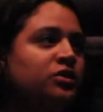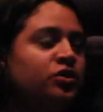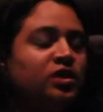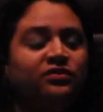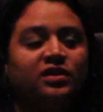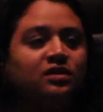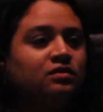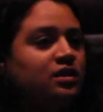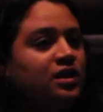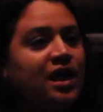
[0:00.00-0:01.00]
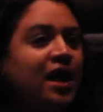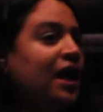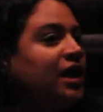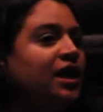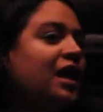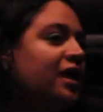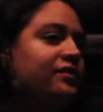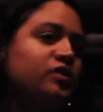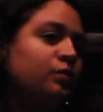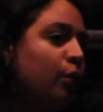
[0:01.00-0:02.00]
to even get any kind
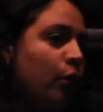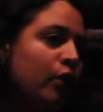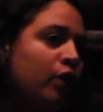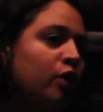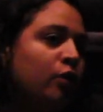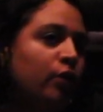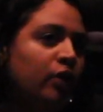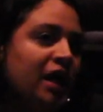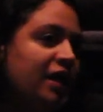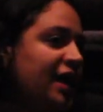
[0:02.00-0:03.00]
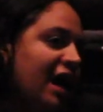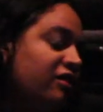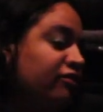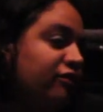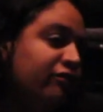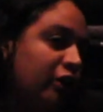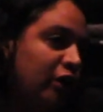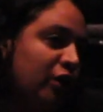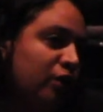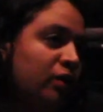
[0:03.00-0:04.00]
of support or any kind of
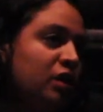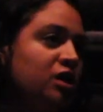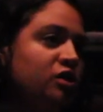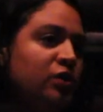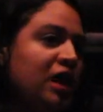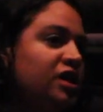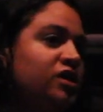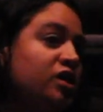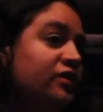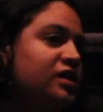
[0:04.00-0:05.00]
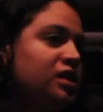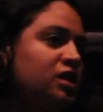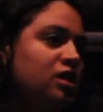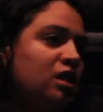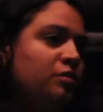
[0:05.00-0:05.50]
referral to any services in the